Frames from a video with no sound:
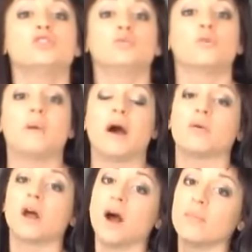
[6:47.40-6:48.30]
Do
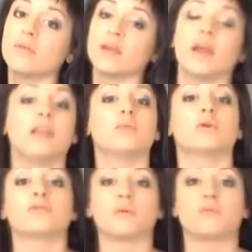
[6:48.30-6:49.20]
about
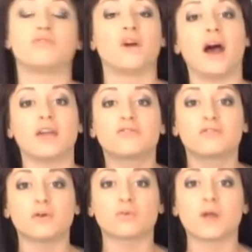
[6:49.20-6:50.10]
anywhere from 5
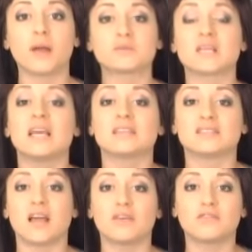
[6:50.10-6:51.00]
full reps to
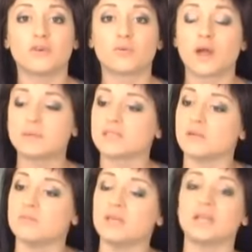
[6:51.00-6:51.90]
10 full reps and
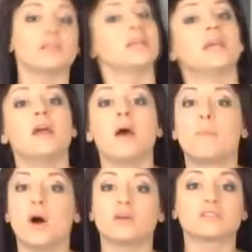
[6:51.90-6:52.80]
immediately
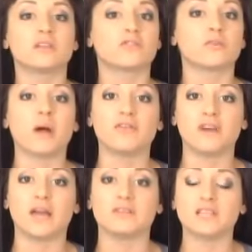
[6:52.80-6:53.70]
pulse it for about
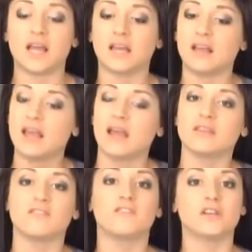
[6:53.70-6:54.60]
5 to 10 and
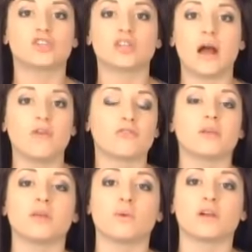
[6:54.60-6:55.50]
then finish it out from
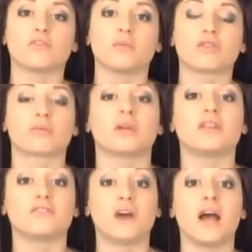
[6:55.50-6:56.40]
anywhere from 3
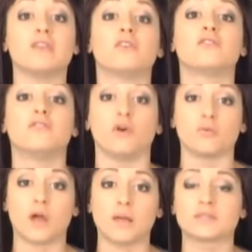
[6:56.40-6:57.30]
to 5 full
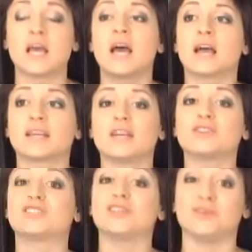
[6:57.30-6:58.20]
reps. I
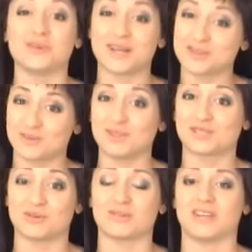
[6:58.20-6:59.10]
guarantee you, you guys are going to be
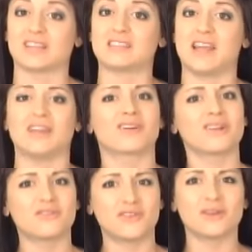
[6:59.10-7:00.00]
sore the next day and you're
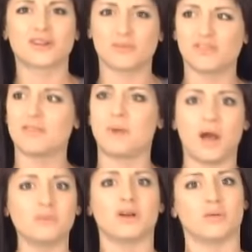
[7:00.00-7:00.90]
going to feel a little bit of a
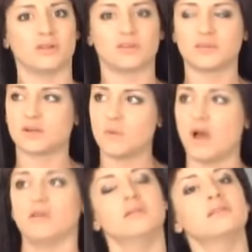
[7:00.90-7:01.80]
pump going. You're going to be like,
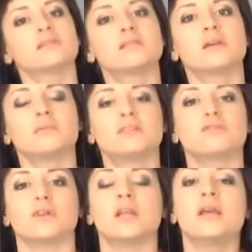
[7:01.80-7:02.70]
wow, this is something
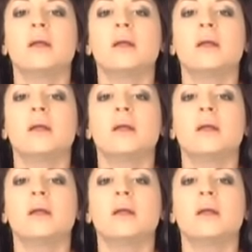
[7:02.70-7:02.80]
different.